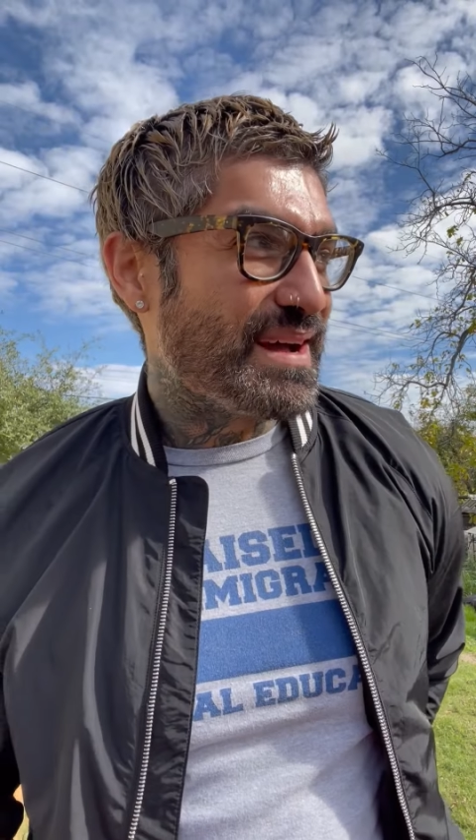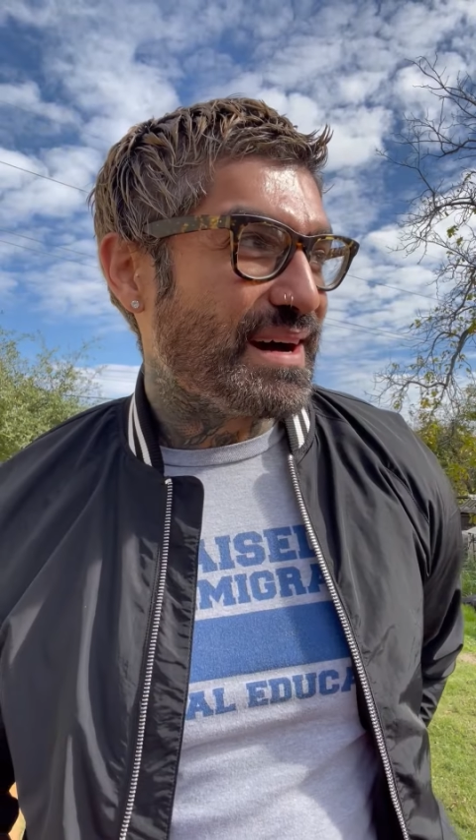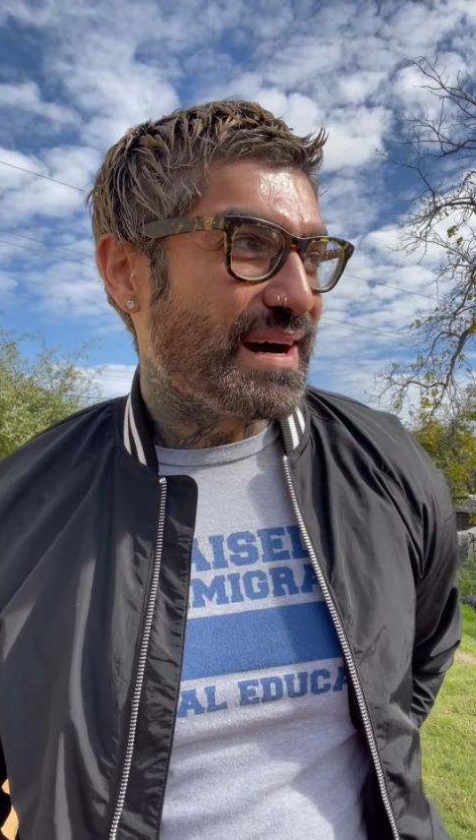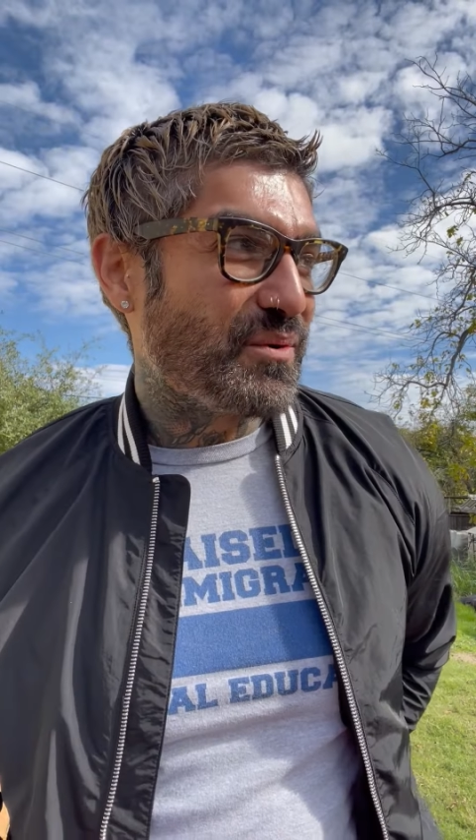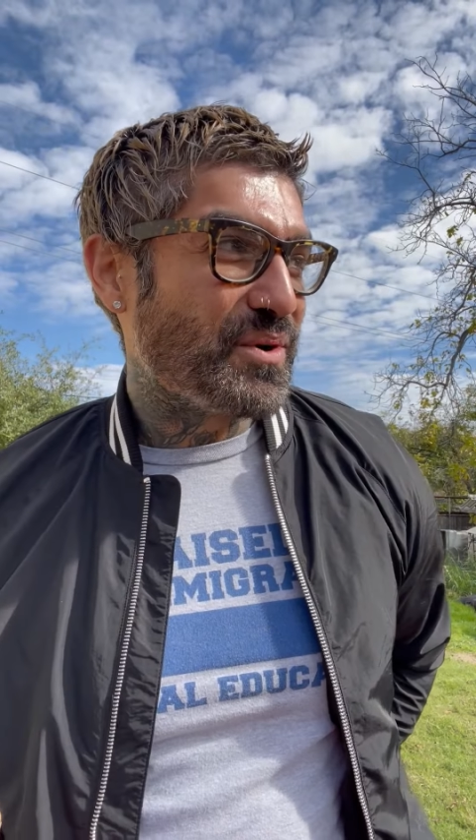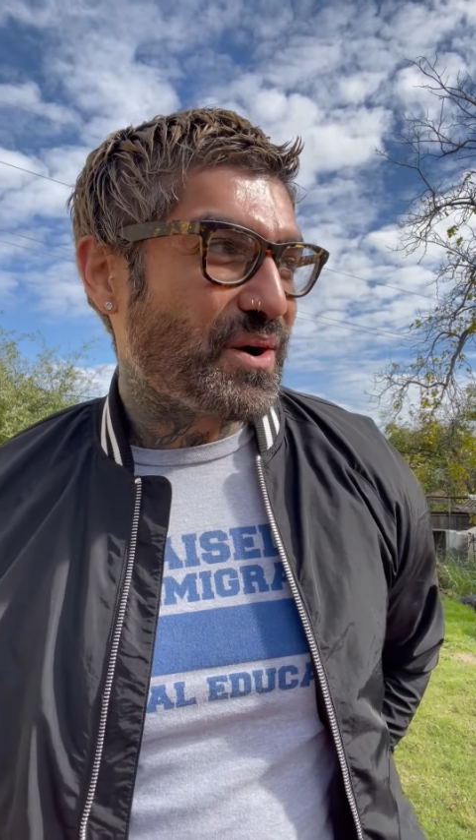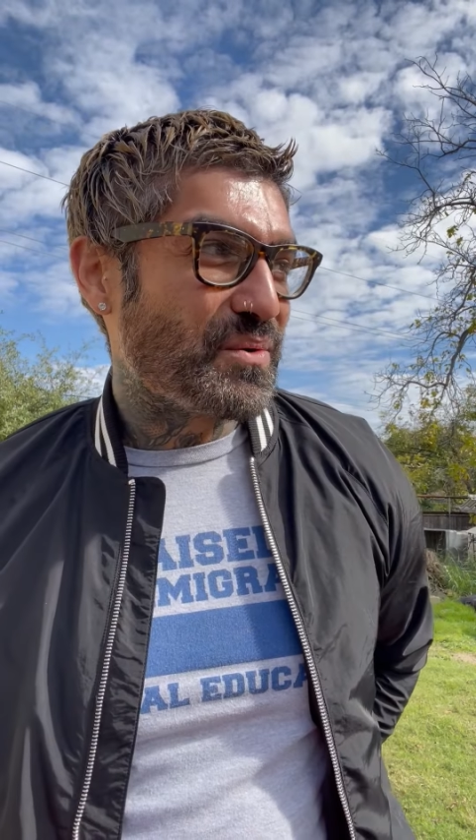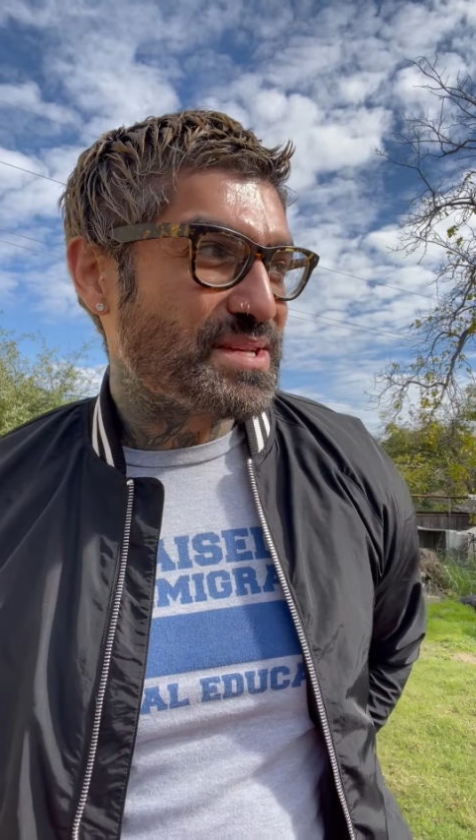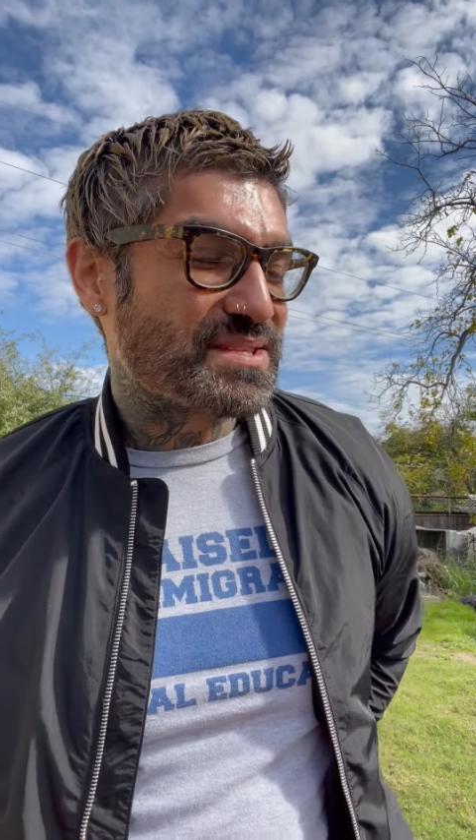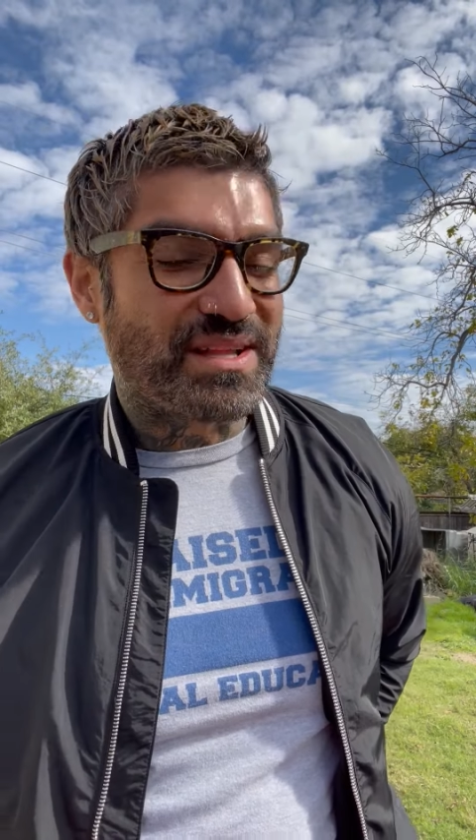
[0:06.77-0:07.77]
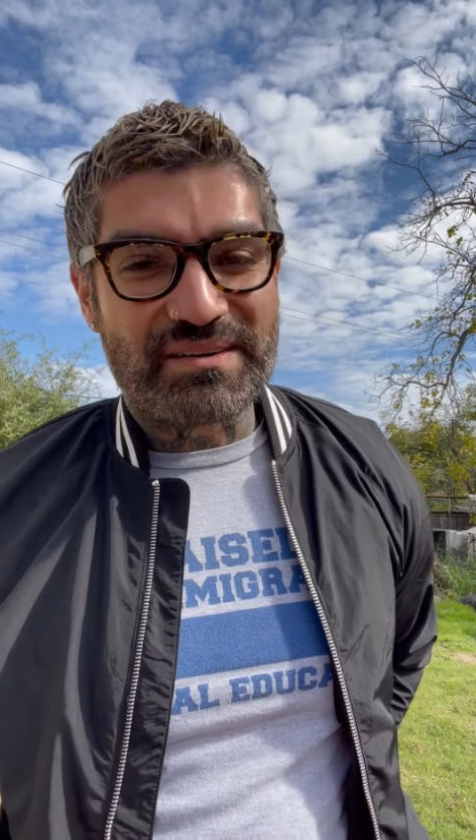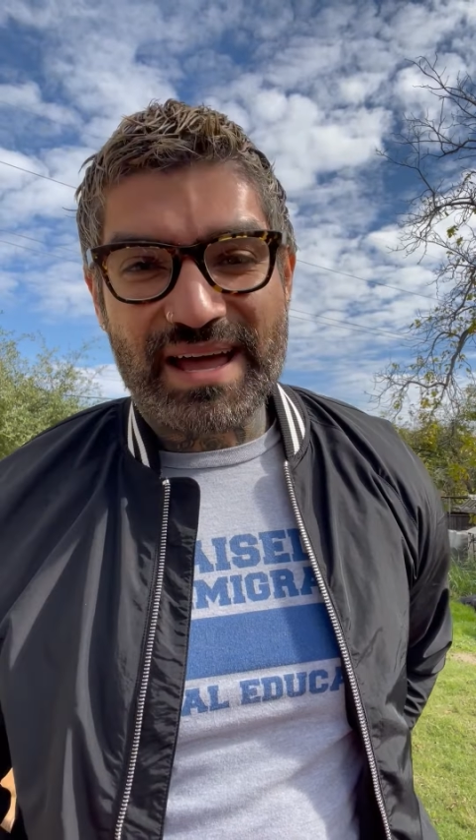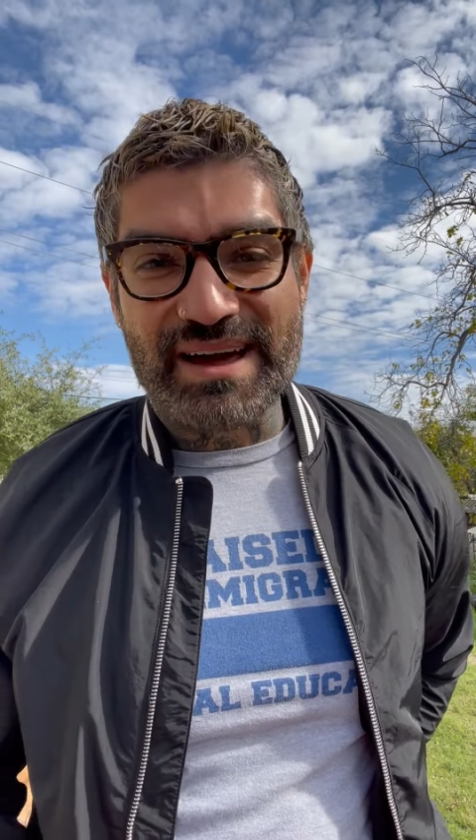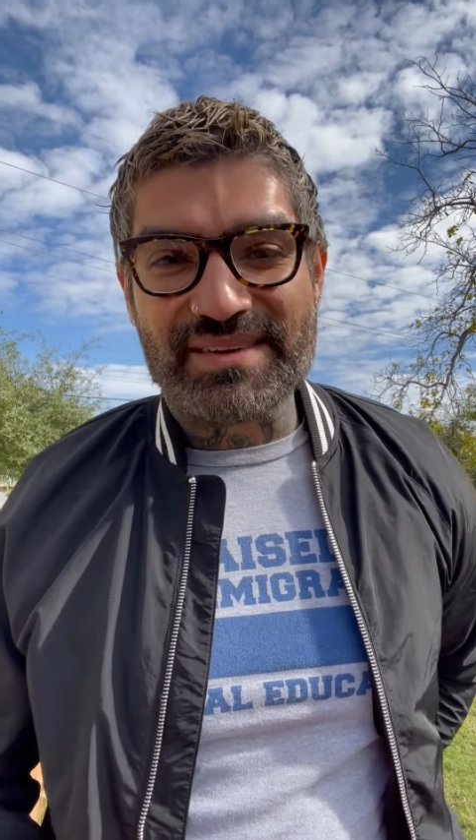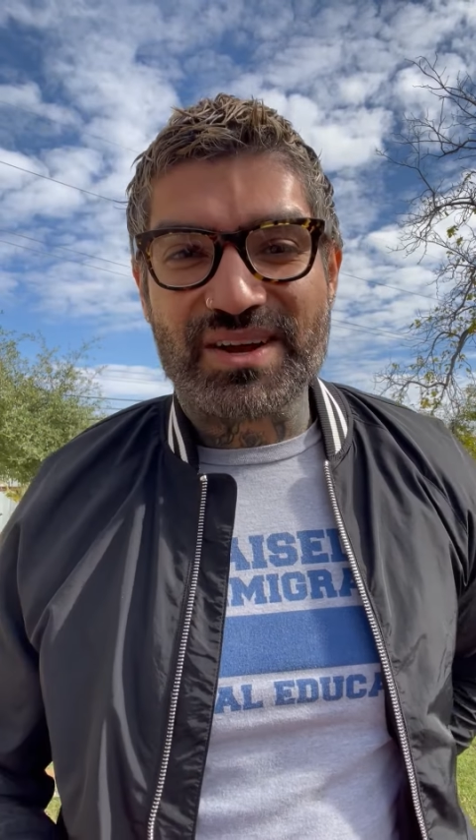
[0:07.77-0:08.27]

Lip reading: I would always love having